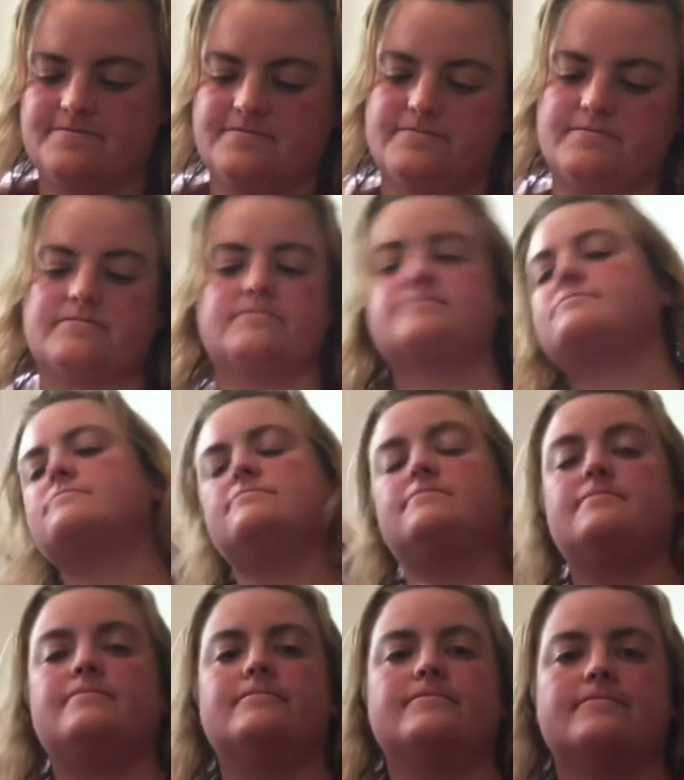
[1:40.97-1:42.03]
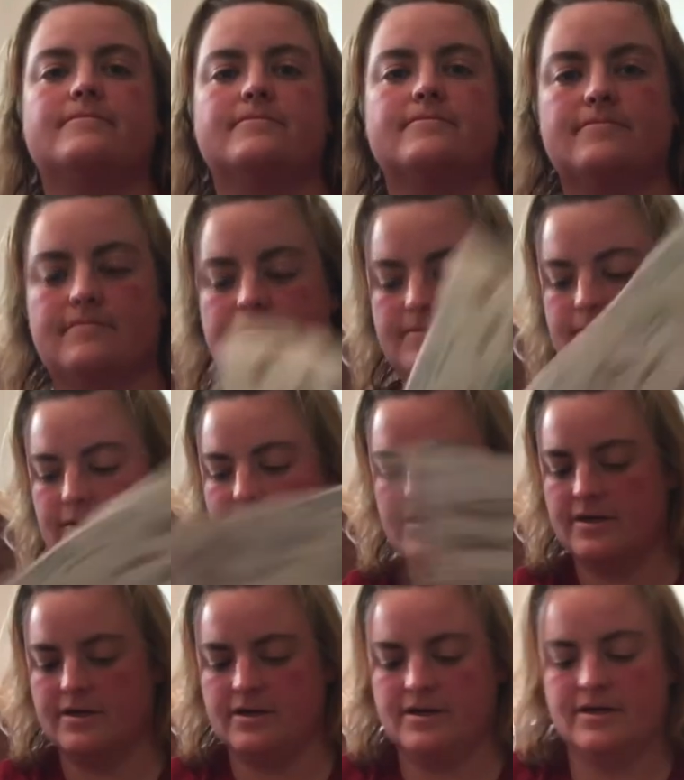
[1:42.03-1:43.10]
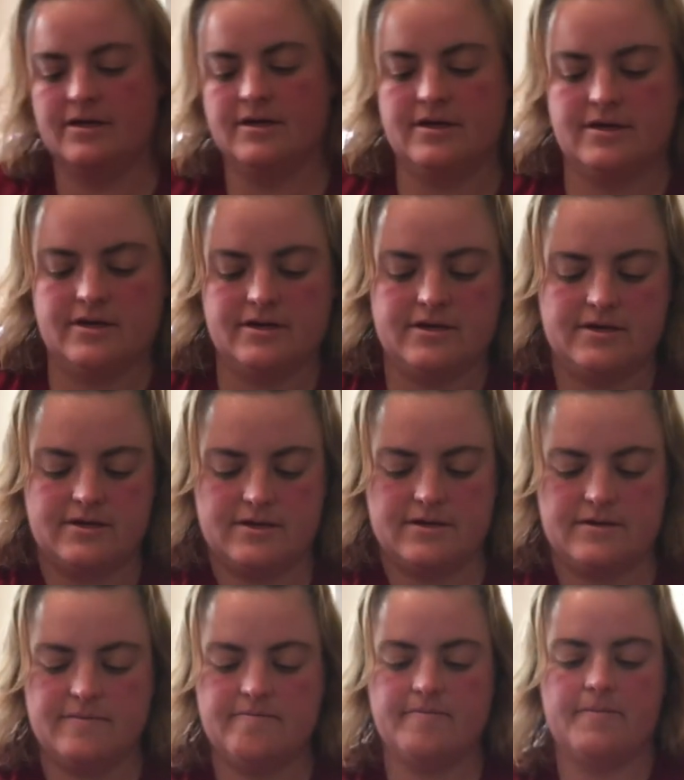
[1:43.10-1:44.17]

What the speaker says: (no one is talking)